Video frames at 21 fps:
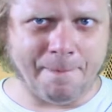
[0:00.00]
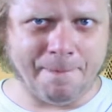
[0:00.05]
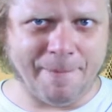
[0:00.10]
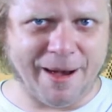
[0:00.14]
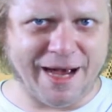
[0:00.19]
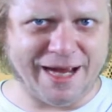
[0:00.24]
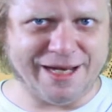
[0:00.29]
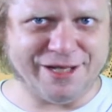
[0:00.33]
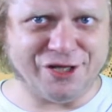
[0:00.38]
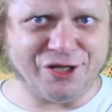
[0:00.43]

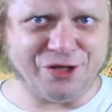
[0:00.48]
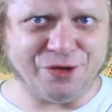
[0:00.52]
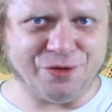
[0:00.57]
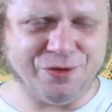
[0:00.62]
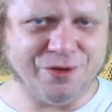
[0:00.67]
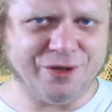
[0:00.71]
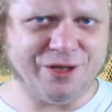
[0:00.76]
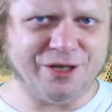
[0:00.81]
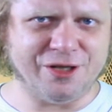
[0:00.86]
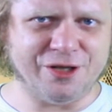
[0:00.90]
mind
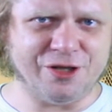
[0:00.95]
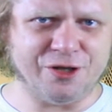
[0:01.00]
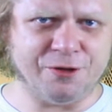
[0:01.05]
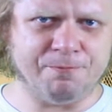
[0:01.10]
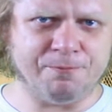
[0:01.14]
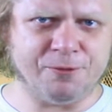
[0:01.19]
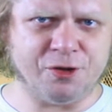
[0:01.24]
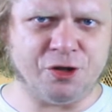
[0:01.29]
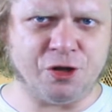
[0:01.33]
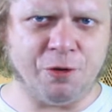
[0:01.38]
you,
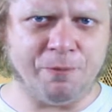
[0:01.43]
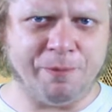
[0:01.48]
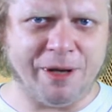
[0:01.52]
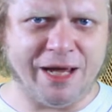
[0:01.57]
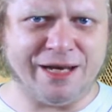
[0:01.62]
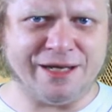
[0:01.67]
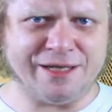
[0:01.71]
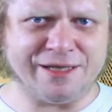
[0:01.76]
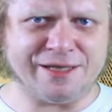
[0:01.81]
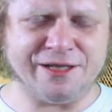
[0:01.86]
Joe
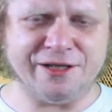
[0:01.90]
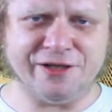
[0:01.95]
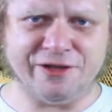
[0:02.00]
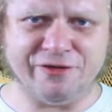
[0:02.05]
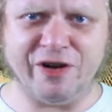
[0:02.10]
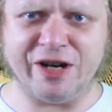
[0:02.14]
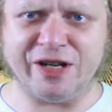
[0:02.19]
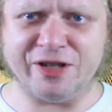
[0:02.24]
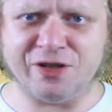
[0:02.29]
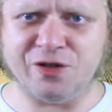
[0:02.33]
Baden's
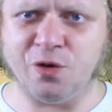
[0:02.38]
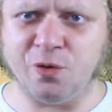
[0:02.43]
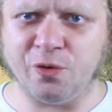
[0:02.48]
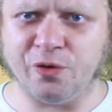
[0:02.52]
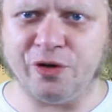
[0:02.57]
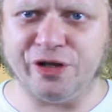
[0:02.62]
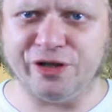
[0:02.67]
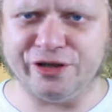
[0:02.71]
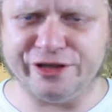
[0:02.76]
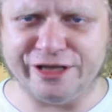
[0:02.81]

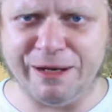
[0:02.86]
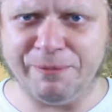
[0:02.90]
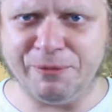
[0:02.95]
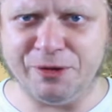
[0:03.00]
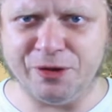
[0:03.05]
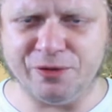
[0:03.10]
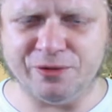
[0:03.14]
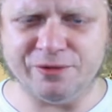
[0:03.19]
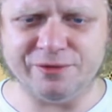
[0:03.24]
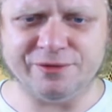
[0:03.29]
directorial
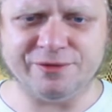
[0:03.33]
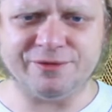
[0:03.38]
debut.